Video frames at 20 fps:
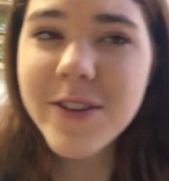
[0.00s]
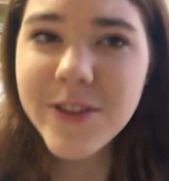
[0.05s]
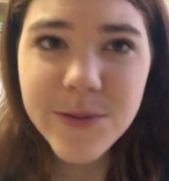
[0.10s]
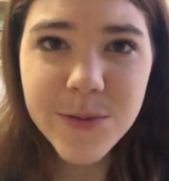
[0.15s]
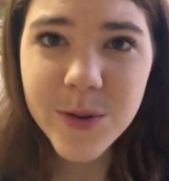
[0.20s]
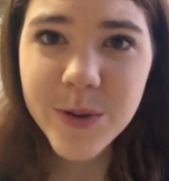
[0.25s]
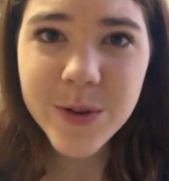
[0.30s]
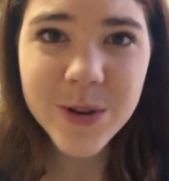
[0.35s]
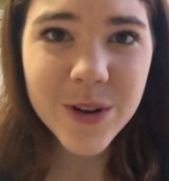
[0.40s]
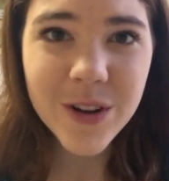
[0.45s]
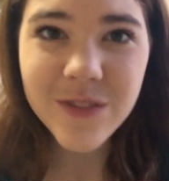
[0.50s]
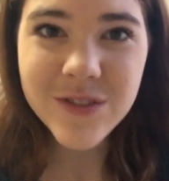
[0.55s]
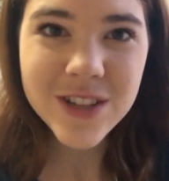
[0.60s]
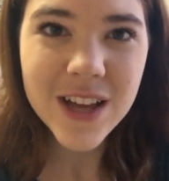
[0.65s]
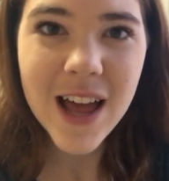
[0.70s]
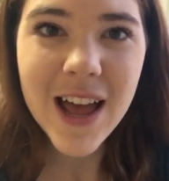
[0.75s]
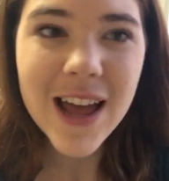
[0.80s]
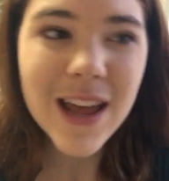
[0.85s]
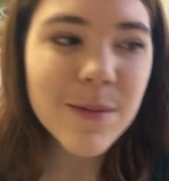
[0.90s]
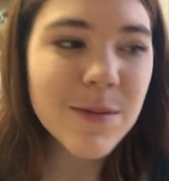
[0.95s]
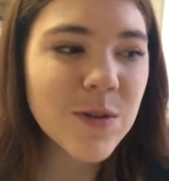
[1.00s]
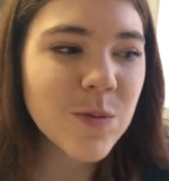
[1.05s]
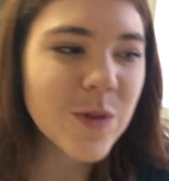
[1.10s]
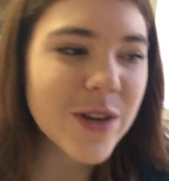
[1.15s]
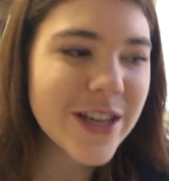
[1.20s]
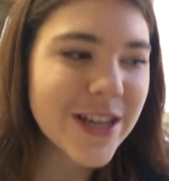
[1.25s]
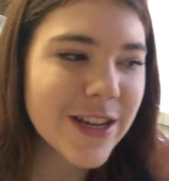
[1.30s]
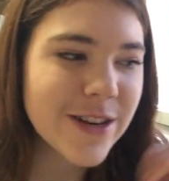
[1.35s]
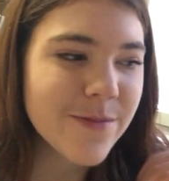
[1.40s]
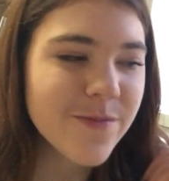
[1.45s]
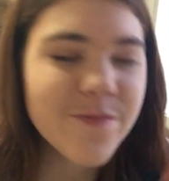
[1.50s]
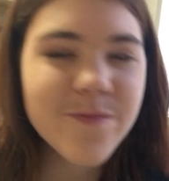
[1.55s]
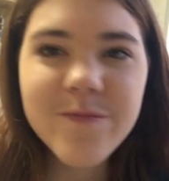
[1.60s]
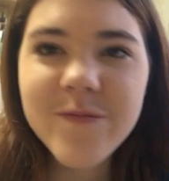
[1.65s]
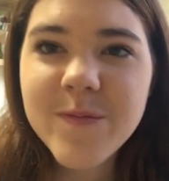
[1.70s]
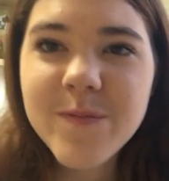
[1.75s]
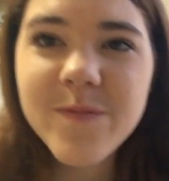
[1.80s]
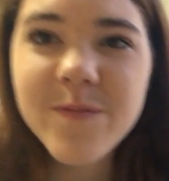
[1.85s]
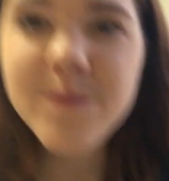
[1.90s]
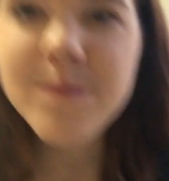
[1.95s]
message you when you have time and we can
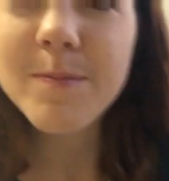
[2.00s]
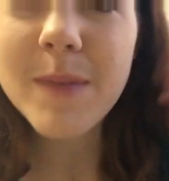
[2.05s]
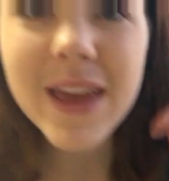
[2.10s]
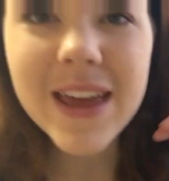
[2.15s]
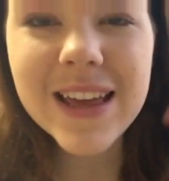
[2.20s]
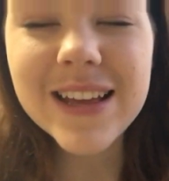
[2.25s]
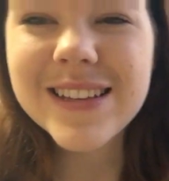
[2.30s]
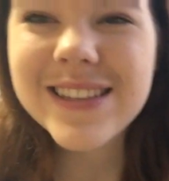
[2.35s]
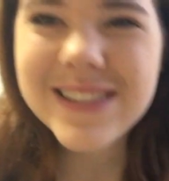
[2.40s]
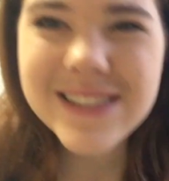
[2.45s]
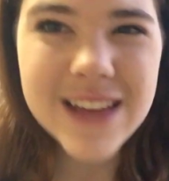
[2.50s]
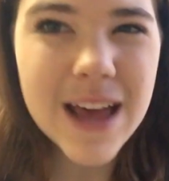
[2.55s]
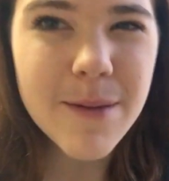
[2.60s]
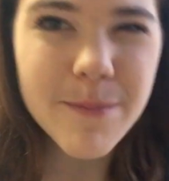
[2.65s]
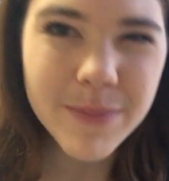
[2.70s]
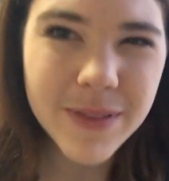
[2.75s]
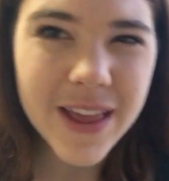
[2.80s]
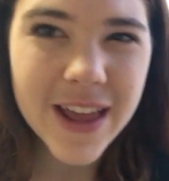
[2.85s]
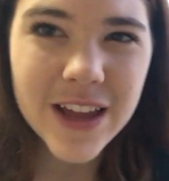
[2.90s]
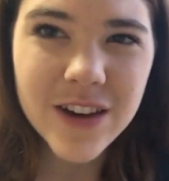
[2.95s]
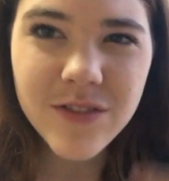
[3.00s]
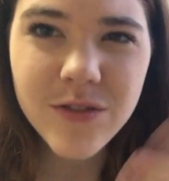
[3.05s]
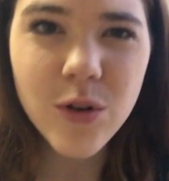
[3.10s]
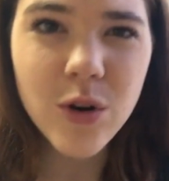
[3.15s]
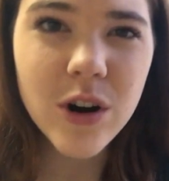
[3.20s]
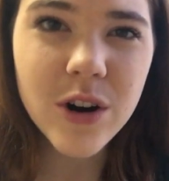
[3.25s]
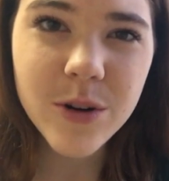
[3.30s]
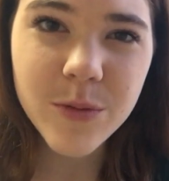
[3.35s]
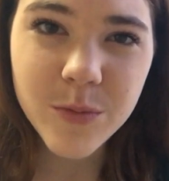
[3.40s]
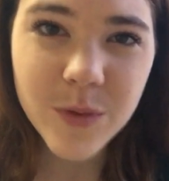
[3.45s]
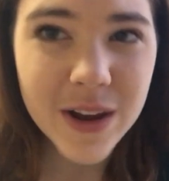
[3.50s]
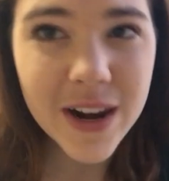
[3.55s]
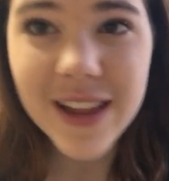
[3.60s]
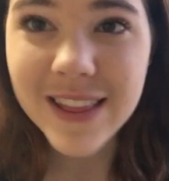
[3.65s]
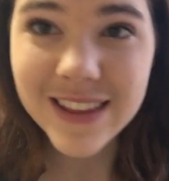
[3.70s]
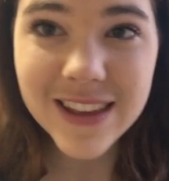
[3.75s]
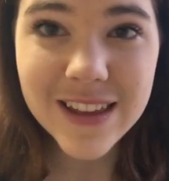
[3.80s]
make a set plan for when I